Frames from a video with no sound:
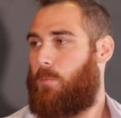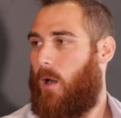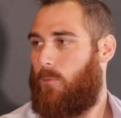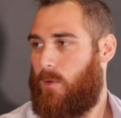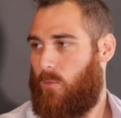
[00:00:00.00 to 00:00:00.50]

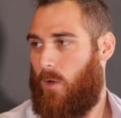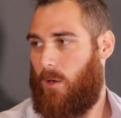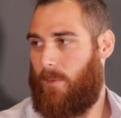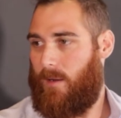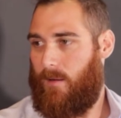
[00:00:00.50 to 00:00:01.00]
problem with the
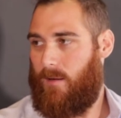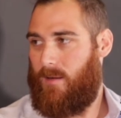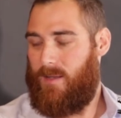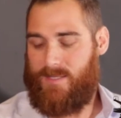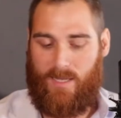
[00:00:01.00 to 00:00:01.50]
water maker.
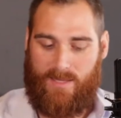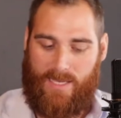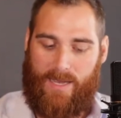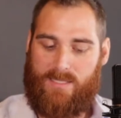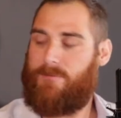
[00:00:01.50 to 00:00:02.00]
It's not the
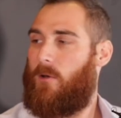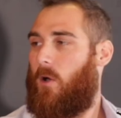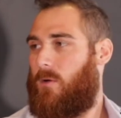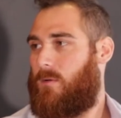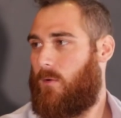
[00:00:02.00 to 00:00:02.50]
guy's
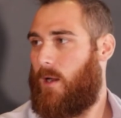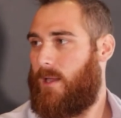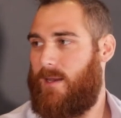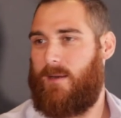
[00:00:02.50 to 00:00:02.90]
fault, right? He